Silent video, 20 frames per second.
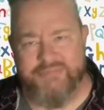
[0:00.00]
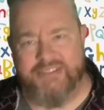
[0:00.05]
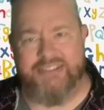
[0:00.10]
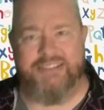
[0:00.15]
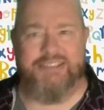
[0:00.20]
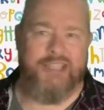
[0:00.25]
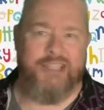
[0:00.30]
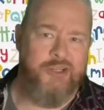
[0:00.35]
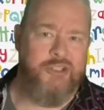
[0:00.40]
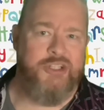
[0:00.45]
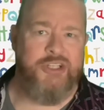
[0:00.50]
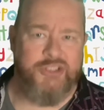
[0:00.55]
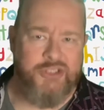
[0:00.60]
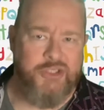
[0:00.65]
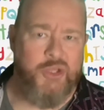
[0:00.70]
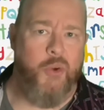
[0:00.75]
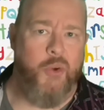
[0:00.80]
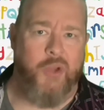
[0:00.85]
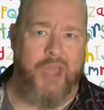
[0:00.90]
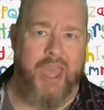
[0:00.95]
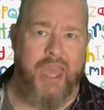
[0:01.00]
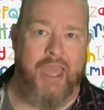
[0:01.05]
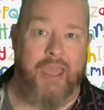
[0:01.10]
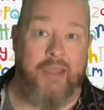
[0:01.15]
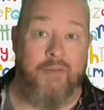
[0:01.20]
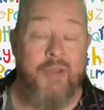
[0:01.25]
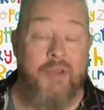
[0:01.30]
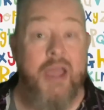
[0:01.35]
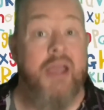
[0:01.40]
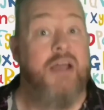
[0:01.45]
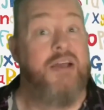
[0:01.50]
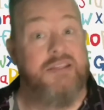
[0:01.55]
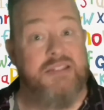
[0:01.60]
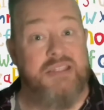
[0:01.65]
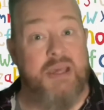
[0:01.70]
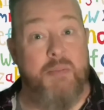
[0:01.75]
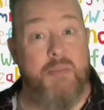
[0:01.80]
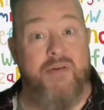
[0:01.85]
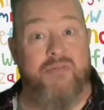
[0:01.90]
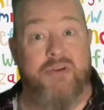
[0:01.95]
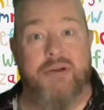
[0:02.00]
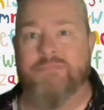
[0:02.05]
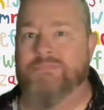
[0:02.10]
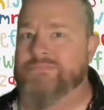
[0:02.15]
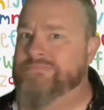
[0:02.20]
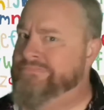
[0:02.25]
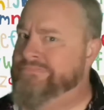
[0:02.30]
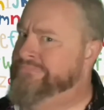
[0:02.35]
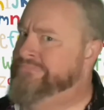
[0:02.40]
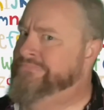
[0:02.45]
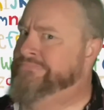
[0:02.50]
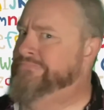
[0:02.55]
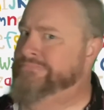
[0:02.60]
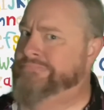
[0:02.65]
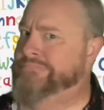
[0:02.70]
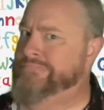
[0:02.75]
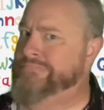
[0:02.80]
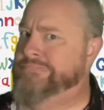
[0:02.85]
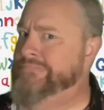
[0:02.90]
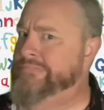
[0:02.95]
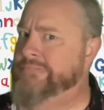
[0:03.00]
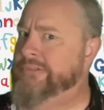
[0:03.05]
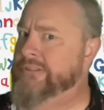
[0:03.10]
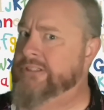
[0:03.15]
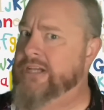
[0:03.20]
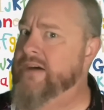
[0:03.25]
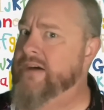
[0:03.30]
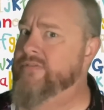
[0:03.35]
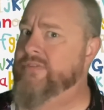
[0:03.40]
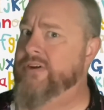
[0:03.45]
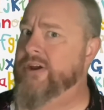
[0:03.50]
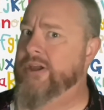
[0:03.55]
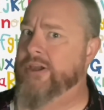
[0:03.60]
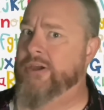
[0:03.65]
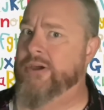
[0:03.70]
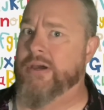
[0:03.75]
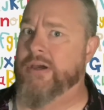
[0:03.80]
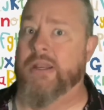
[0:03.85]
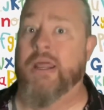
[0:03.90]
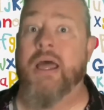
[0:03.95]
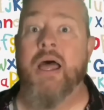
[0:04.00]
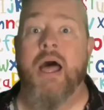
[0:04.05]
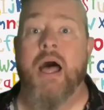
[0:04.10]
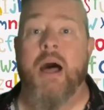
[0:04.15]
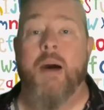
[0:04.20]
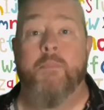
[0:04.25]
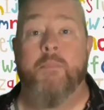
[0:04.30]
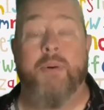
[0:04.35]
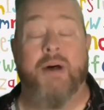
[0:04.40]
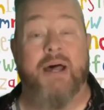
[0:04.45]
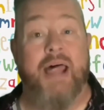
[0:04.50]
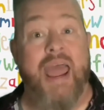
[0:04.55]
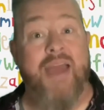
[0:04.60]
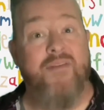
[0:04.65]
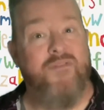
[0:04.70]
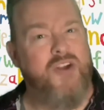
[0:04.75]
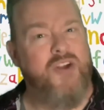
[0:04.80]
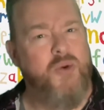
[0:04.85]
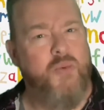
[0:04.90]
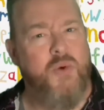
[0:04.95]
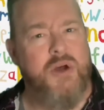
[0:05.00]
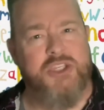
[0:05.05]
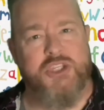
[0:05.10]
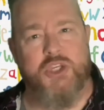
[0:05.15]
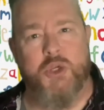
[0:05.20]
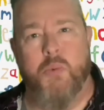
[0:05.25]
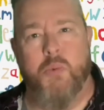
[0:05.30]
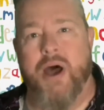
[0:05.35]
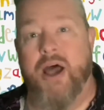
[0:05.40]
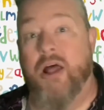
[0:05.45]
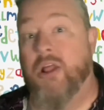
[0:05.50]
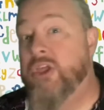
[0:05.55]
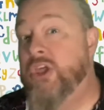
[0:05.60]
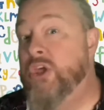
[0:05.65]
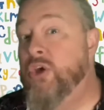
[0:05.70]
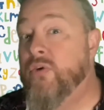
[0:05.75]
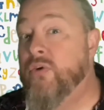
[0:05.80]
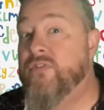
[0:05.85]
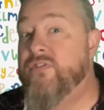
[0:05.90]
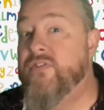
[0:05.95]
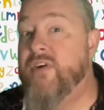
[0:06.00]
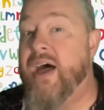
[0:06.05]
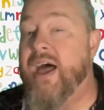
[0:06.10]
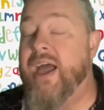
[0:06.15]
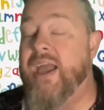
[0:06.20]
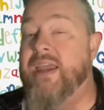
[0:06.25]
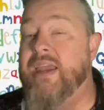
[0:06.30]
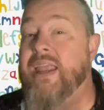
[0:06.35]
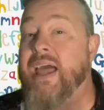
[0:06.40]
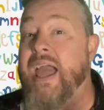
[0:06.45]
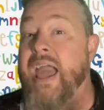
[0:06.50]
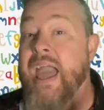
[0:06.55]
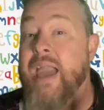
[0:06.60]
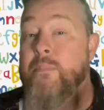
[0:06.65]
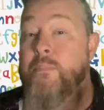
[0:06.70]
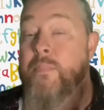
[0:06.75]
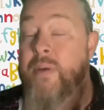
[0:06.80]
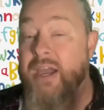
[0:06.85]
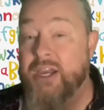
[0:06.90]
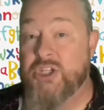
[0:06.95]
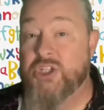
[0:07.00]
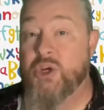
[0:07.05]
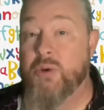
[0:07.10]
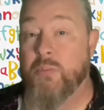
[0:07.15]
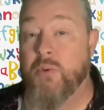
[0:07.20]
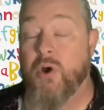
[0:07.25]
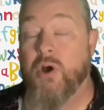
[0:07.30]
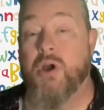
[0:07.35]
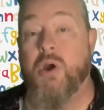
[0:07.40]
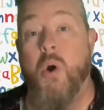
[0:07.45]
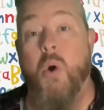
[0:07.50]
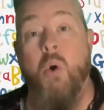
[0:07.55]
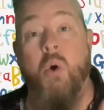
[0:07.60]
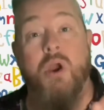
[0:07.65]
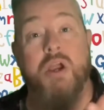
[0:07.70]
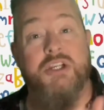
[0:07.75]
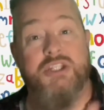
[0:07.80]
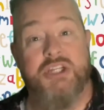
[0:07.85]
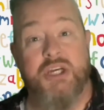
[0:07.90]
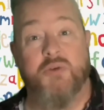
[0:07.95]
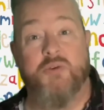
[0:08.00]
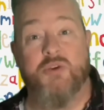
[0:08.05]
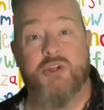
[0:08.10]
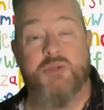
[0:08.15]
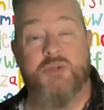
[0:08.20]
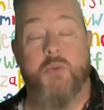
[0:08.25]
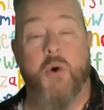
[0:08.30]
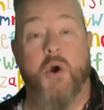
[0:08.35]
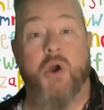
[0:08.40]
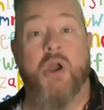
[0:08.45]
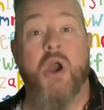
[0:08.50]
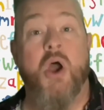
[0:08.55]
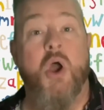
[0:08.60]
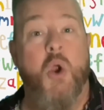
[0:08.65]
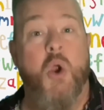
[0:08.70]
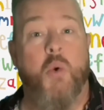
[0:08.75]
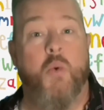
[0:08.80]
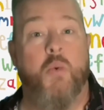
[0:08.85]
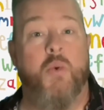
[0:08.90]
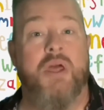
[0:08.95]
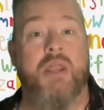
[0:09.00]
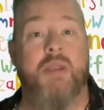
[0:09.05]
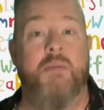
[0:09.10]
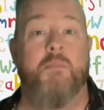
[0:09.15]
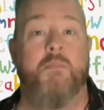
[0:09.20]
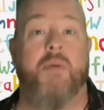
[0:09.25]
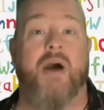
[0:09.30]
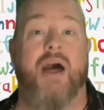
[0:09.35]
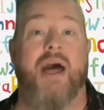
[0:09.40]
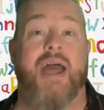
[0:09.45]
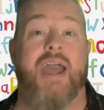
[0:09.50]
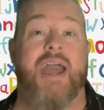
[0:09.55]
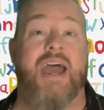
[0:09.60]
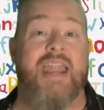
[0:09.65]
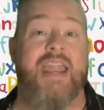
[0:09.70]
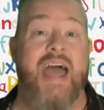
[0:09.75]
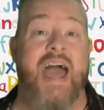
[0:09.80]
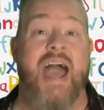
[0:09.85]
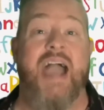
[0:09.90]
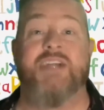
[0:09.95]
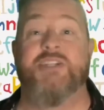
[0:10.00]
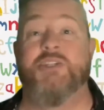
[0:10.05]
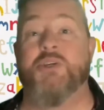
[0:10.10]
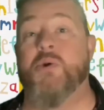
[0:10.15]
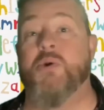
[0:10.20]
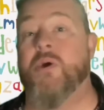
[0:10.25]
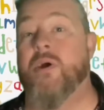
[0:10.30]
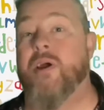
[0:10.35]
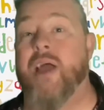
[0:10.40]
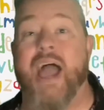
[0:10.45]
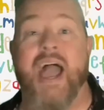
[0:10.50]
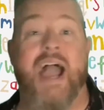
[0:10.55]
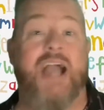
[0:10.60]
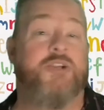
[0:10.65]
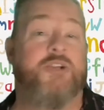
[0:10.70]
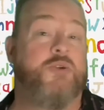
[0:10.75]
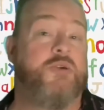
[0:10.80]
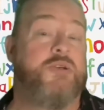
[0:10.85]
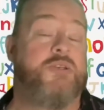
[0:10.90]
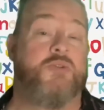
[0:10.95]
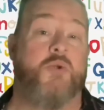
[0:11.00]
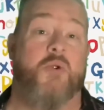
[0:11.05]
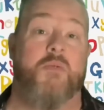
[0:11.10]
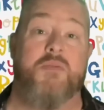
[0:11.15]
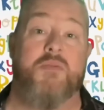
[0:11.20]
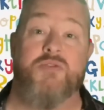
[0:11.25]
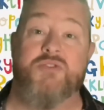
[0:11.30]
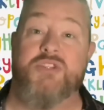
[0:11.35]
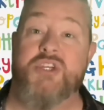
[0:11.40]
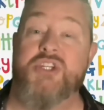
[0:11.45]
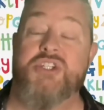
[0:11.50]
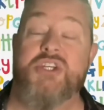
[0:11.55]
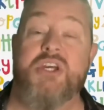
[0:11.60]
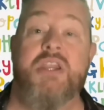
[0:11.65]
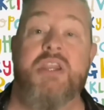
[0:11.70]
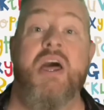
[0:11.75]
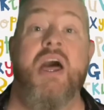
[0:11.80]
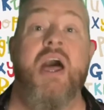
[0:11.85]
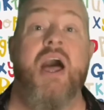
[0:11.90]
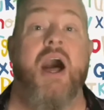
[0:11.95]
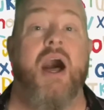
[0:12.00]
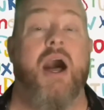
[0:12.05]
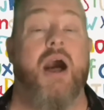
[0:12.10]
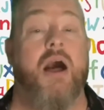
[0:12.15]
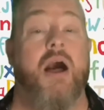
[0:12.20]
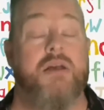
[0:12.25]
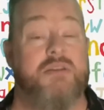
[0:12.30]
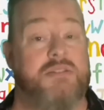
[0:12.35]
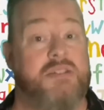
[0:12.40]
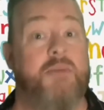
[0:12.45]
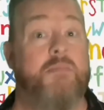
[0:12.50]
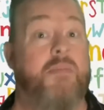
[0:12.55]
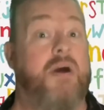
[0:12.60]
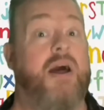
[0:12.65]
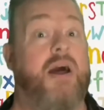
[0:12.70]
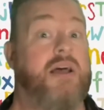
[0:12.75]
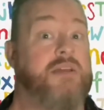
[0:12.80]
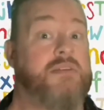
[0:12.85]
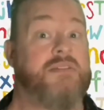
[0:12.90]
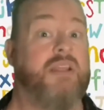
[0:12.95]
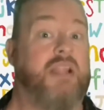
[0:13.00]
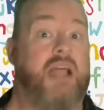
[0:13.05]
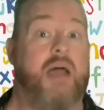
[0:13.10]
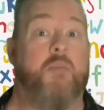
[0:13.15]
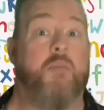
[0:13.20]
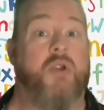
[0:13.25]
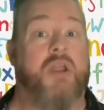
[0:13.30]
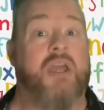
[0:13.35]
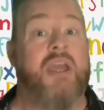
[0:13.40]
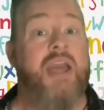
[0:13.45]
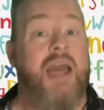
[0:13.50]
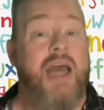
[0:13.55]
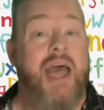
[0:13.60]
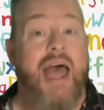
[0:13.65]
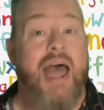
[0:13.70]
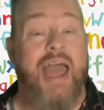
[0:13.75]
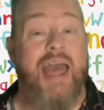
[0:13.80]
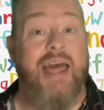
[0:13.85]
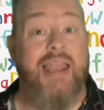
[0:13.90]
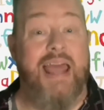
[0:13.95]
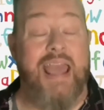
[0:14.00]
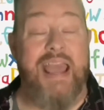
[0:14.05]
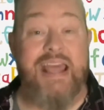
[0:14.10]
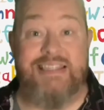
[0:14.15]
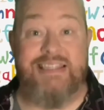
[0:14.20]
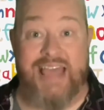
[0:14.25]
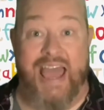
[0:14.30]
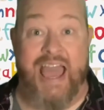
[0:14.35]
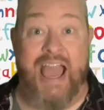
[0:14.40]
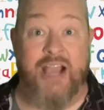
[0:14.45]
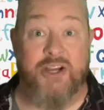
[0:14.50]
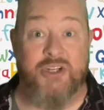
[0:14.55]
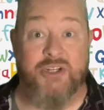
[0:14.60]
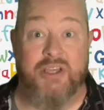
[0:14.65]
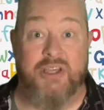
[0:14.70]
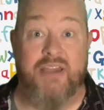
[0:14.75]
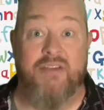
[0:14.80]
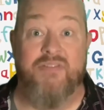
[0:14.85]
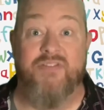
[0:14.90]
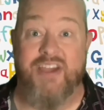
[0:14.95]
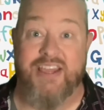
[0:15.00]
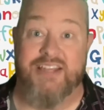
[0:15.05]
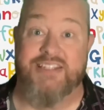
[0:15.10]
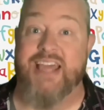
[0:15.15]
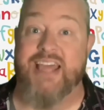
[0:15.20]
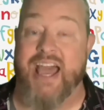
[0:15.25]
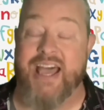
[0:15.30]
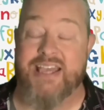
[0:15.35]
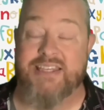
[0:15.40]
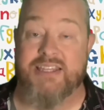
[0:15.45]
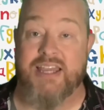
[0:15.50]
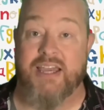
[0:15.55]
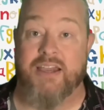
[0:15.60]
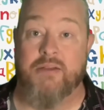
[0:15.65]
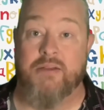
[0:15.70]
they're just okay. Some of them, not very good. But every once in a while, you'll find a picture book or a children's book written by an actor or actress or musician, a celebrity, and it's actually fantastic.